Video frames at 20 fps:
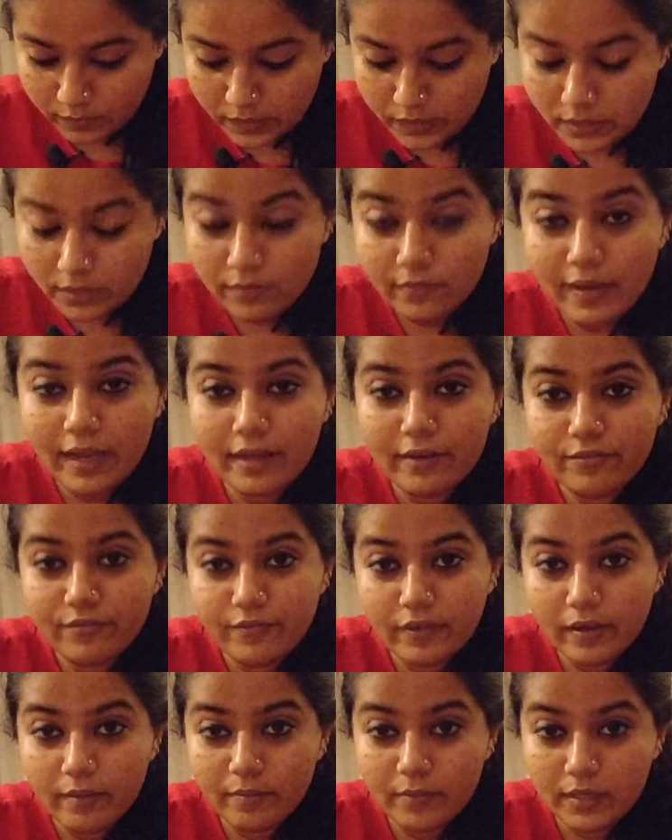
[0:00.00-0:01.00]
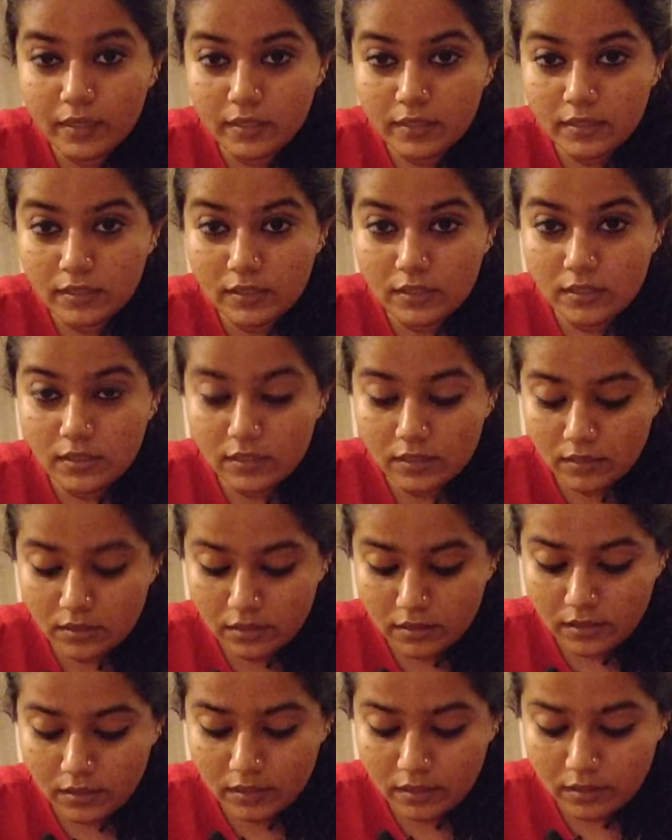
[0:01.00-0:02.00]
Divine Feminine's
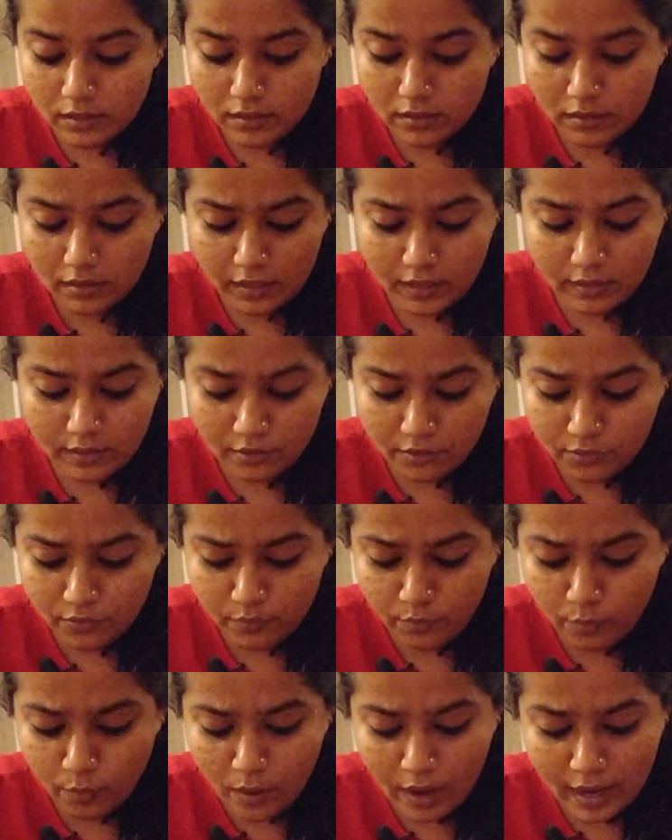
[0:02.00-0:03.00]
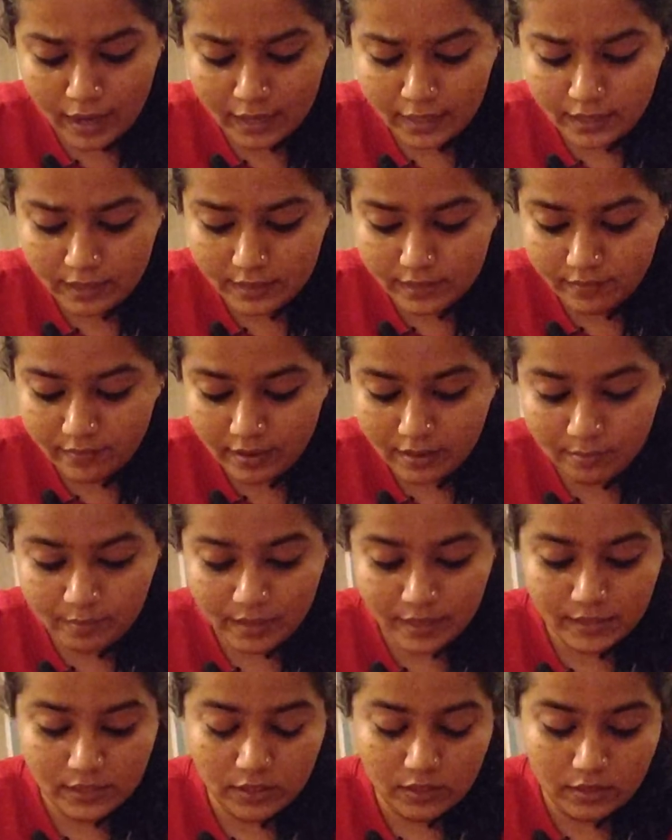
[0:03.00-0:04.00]
in while Divine
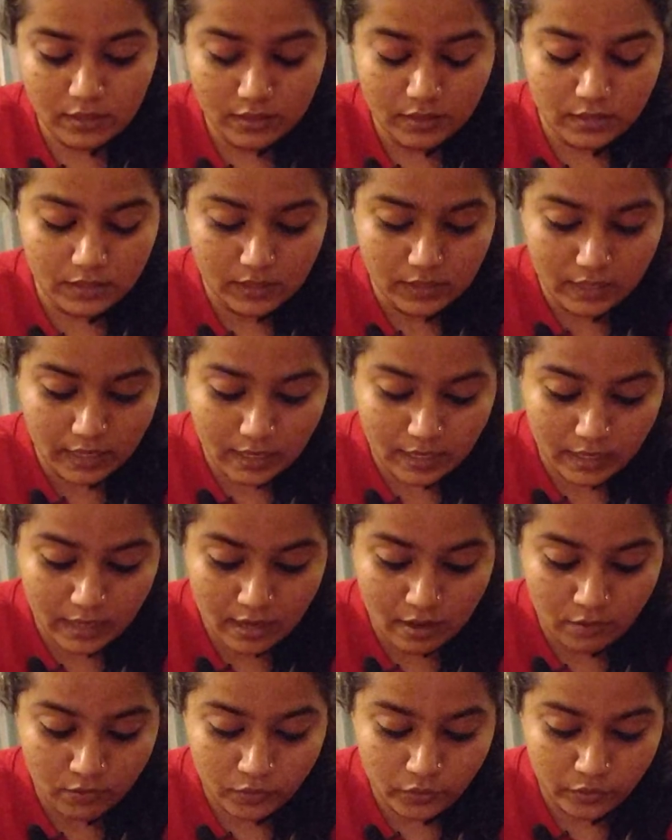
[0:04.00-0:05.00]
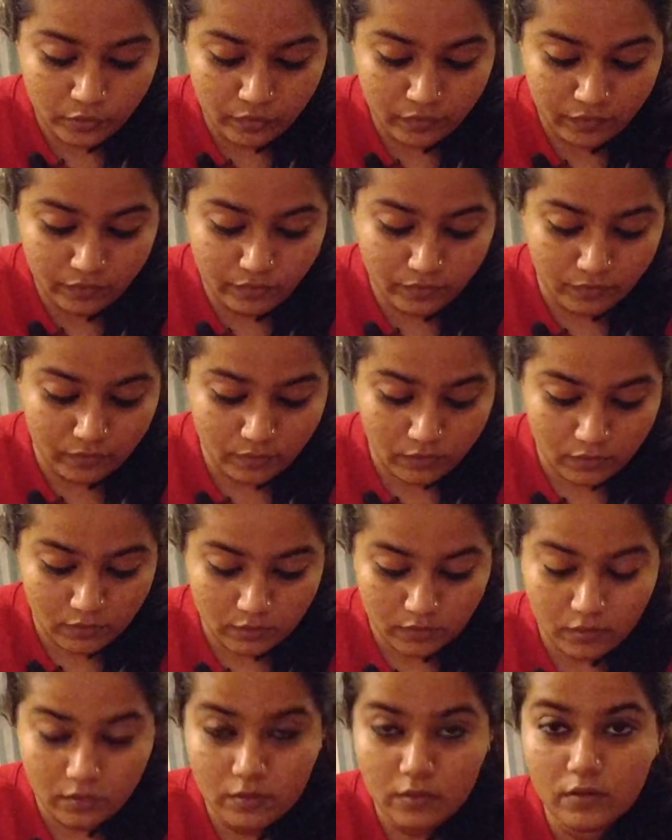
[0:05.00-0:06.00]
Masculine is getting out of
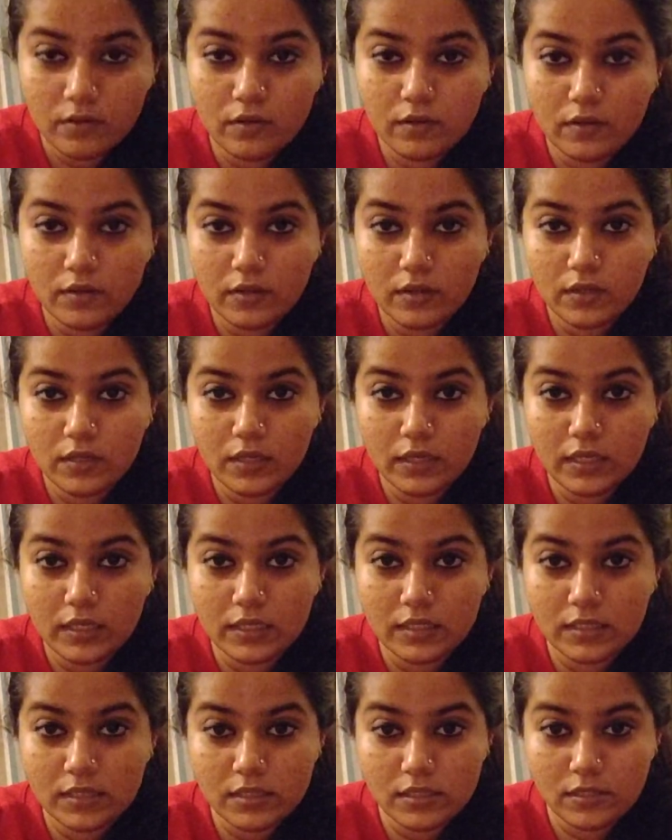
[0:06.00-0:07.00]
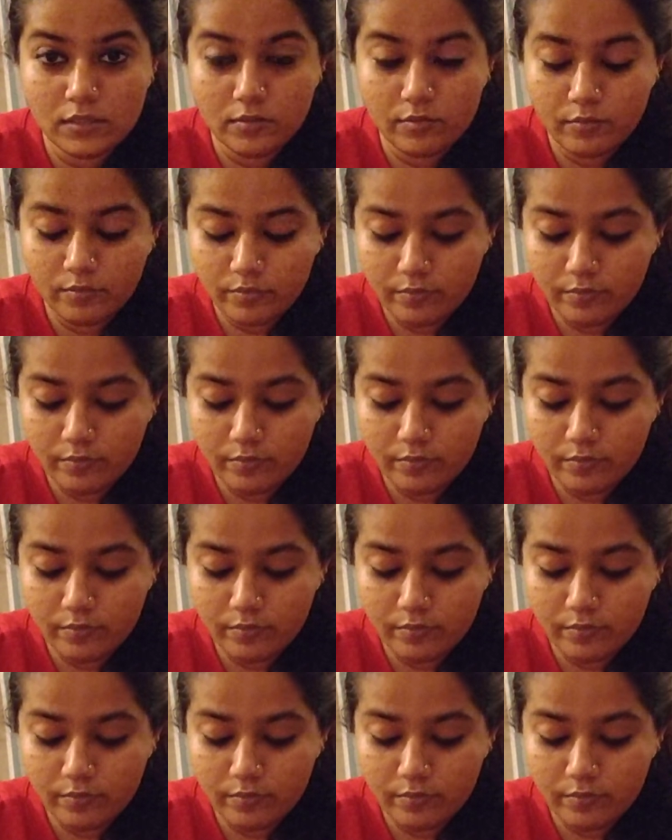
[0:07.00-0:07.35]
his